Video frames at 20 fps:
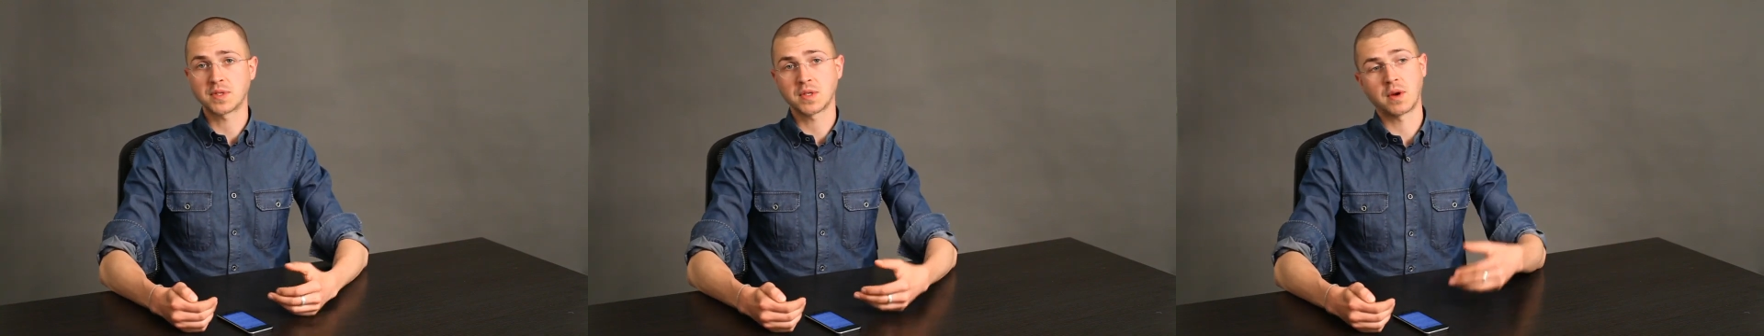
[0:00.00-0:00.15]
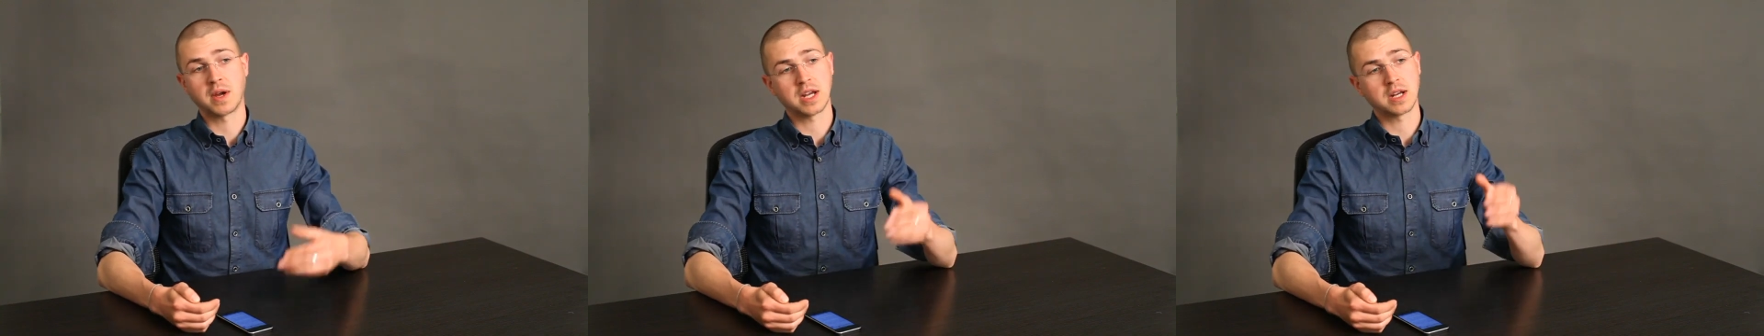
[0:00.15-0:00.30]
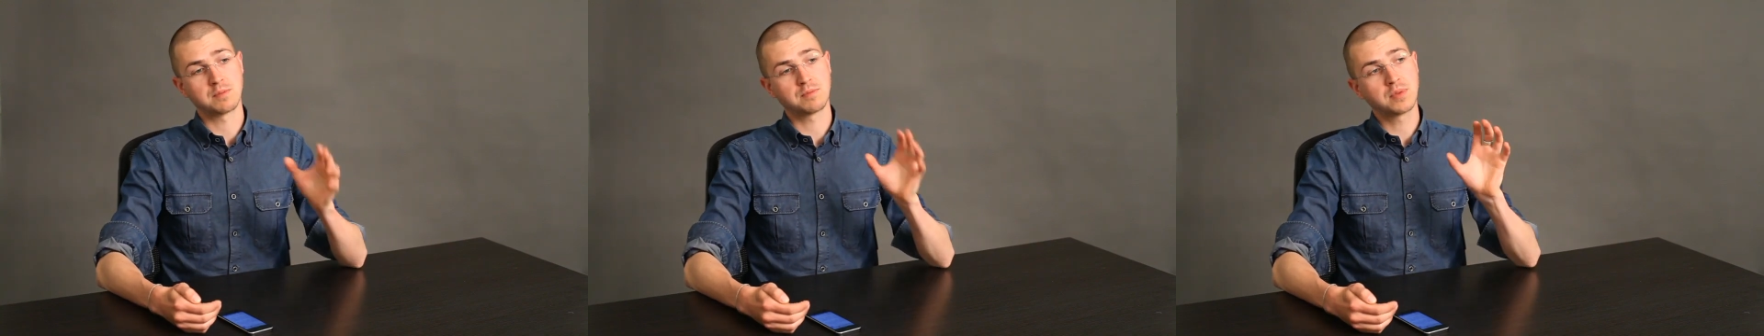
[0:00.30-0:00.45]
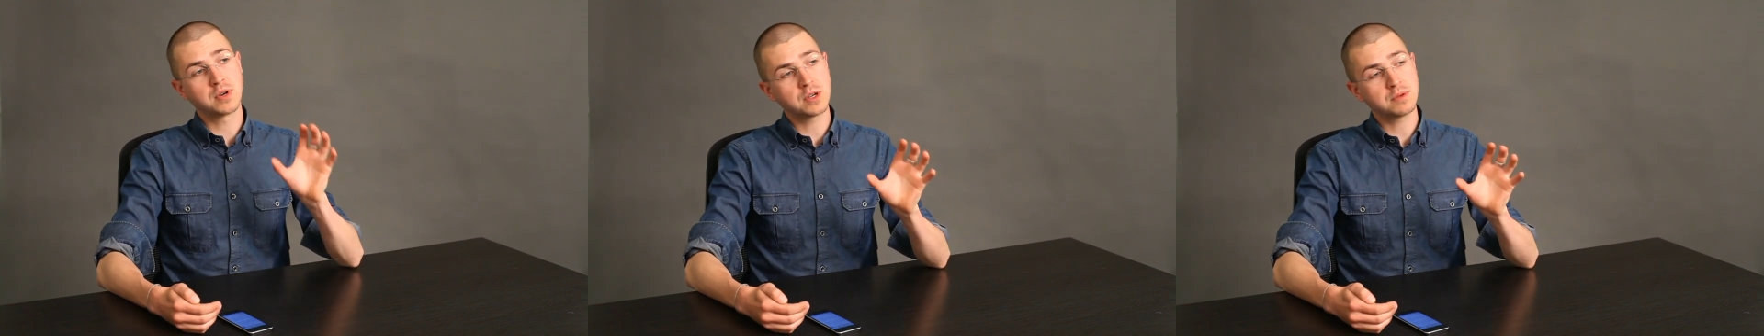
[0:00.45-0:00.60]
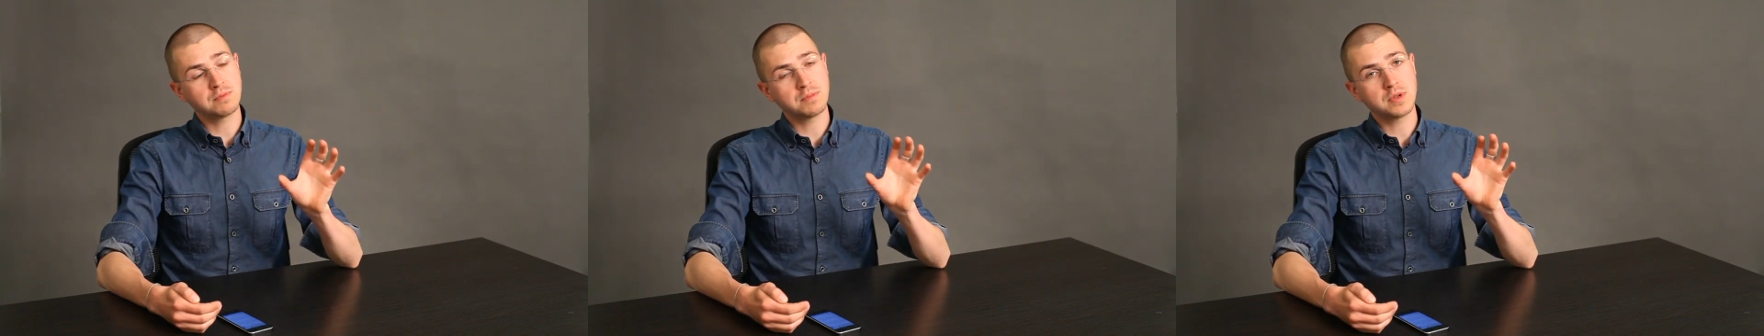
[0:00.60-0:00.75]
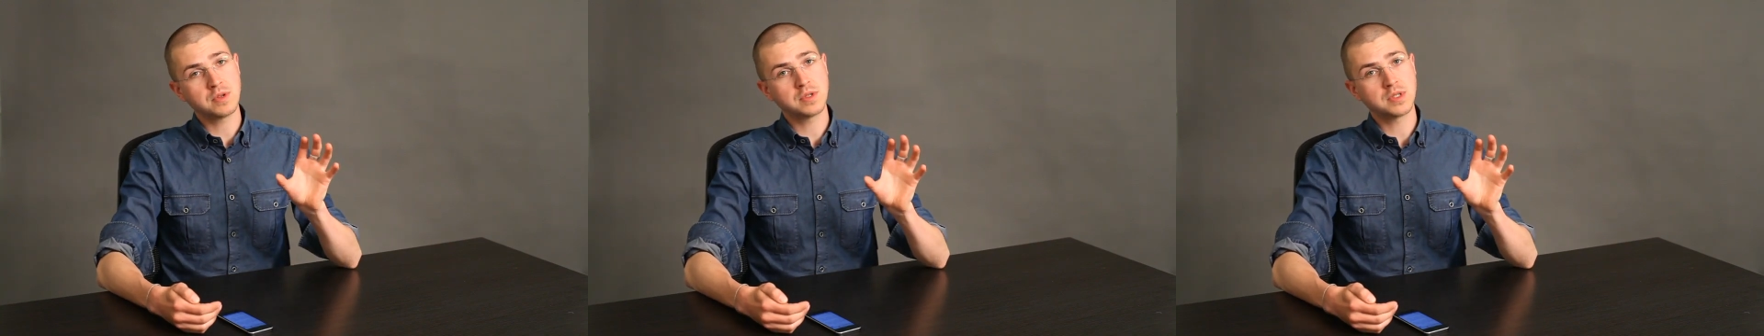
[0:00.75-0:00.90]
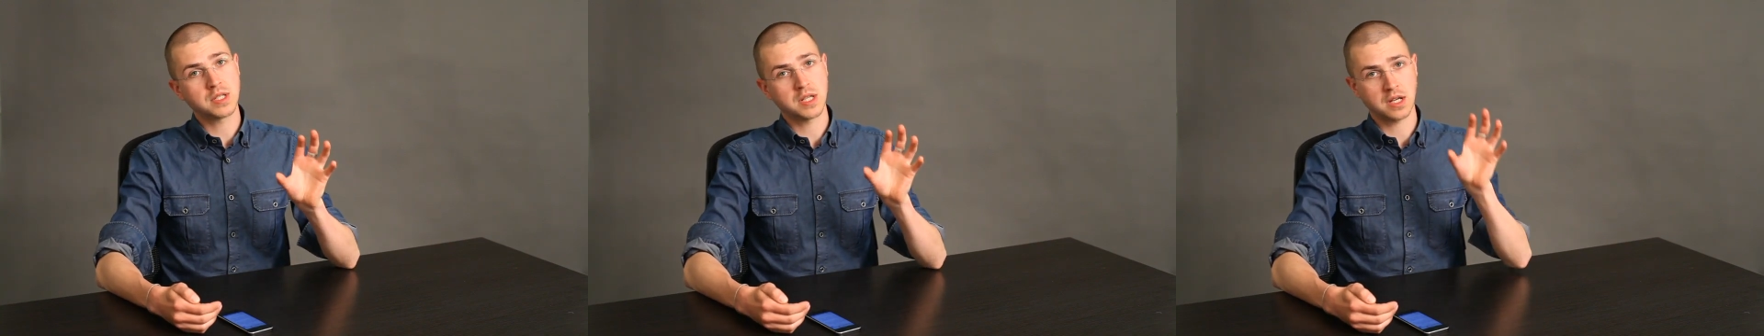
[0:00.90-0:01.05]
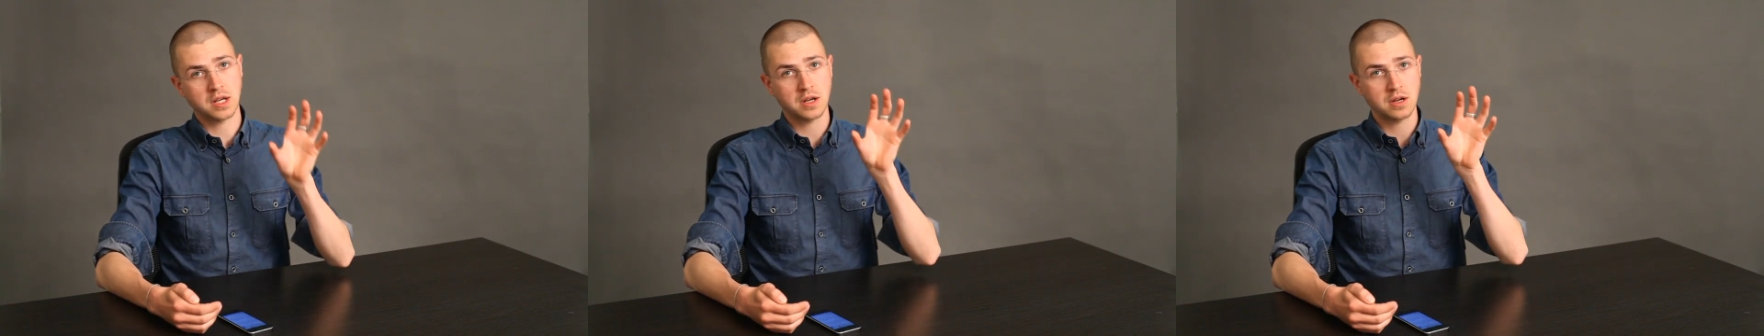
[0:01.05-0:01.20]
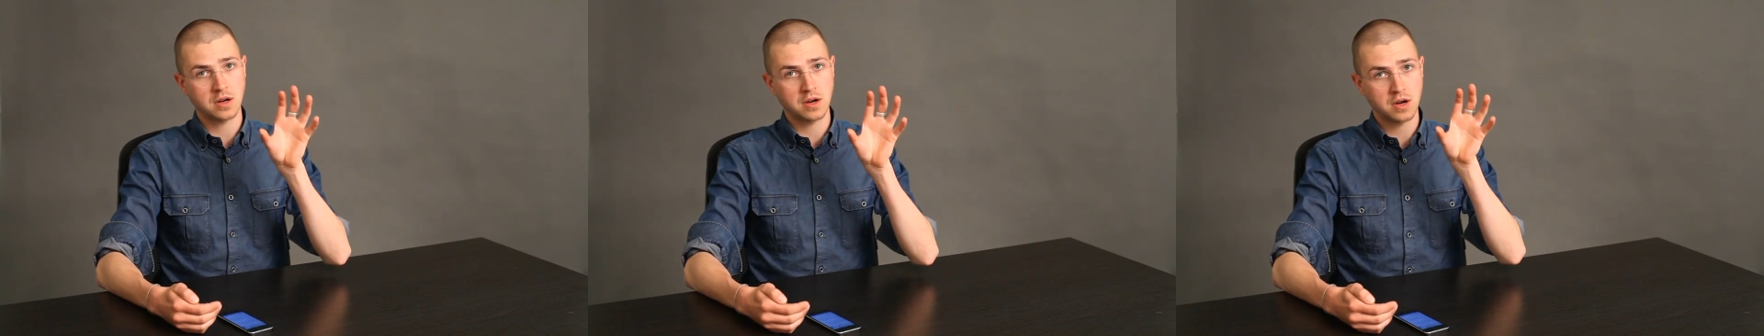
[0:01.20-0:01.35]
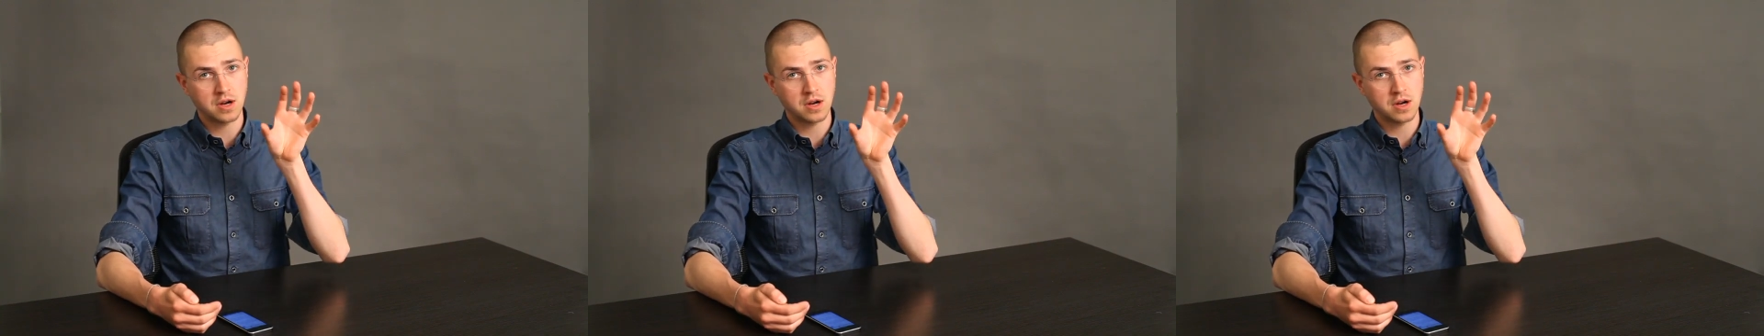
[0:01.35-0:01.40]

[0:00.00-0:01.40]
So I can put music